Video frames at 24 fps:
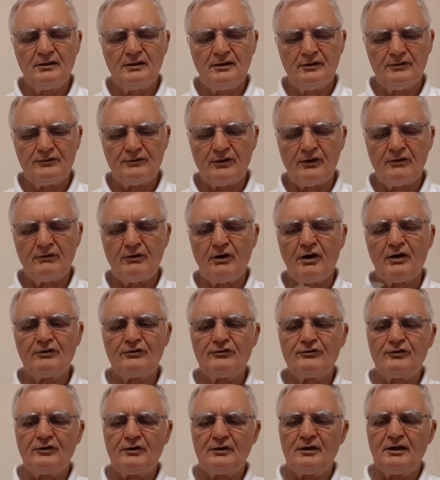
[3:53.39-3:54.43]
So I'd
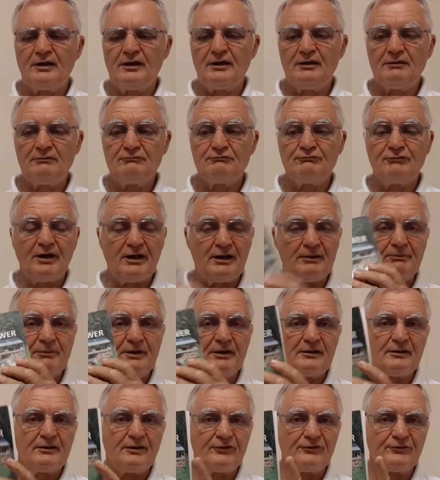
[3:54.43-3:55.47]
certainly
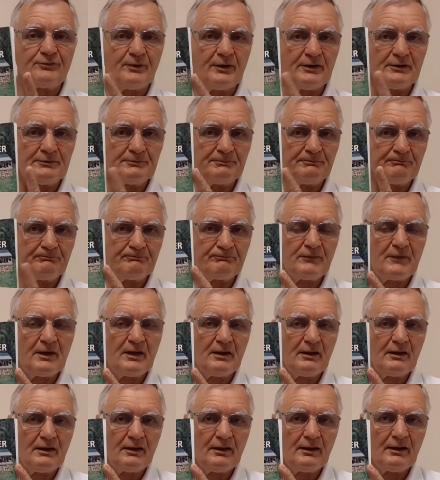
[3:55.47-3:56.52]
recommend this one
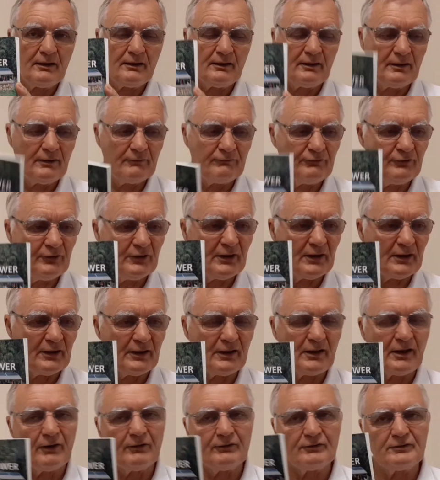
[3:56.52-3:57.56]
if you're going to
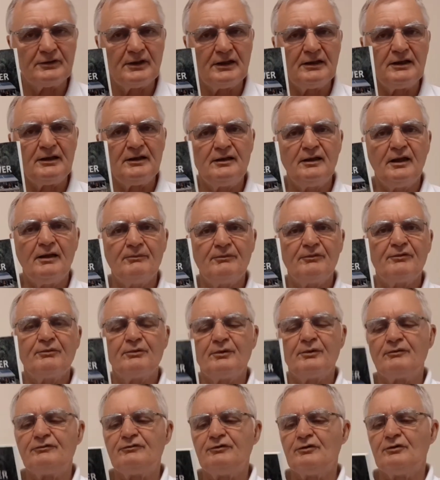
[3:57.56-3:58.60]
go into any depth
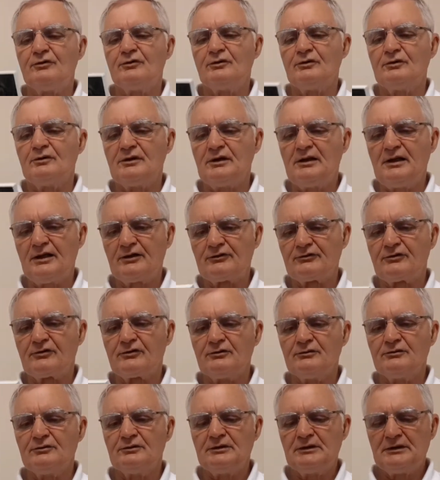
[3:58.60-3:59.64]
with your
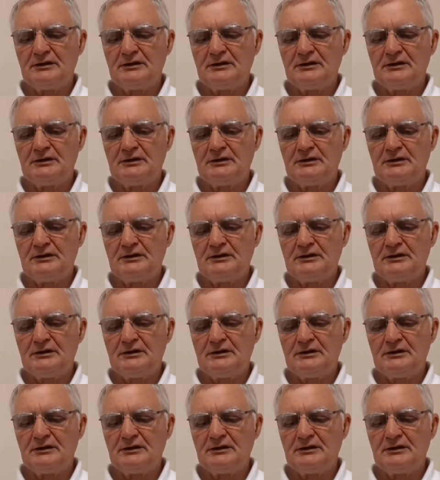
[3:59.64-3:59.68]
electrical.